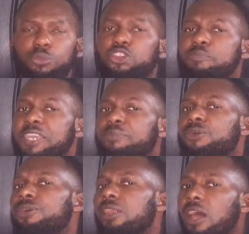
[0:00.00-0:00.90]
Most
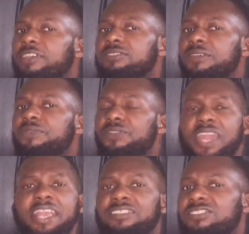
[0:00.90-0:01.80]
people are lost in
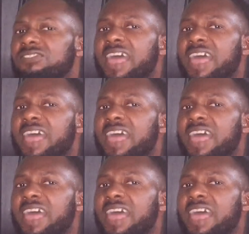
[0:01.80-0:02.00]
things